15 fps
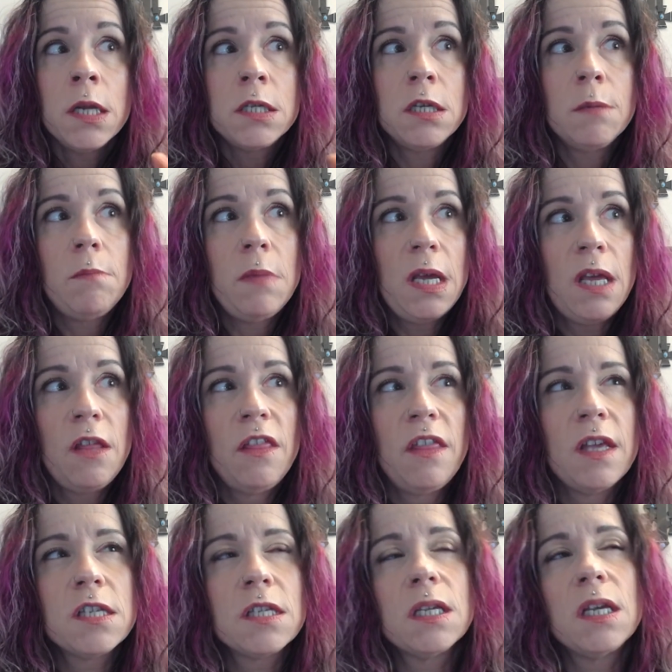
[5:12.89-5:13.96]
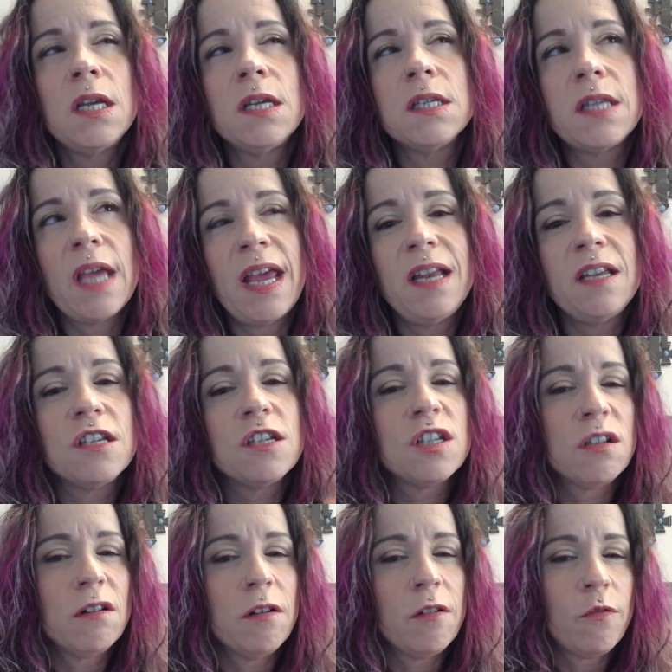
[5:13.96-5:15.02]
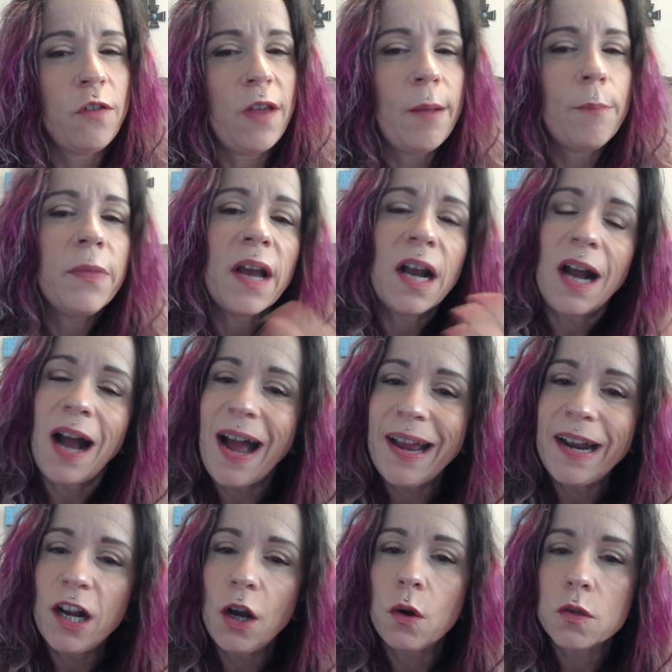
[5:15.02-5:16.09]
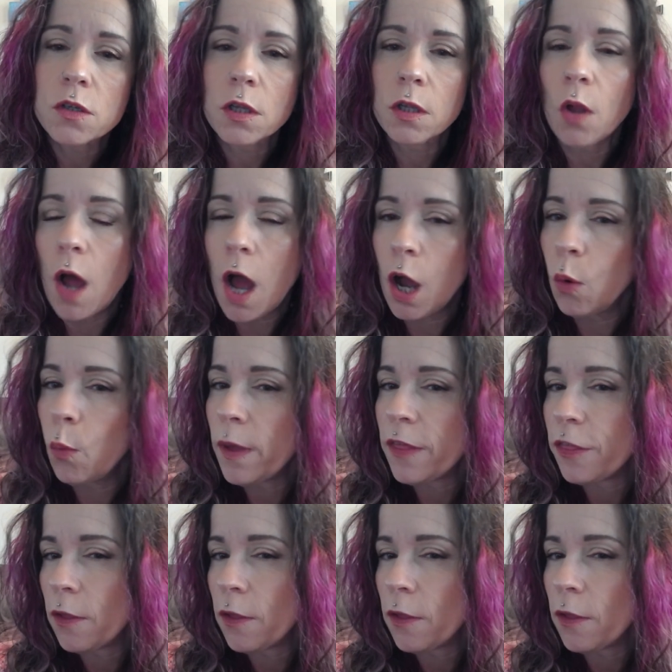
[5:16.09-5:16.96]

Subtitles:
To me, this is a dessert vape that kind of goes along with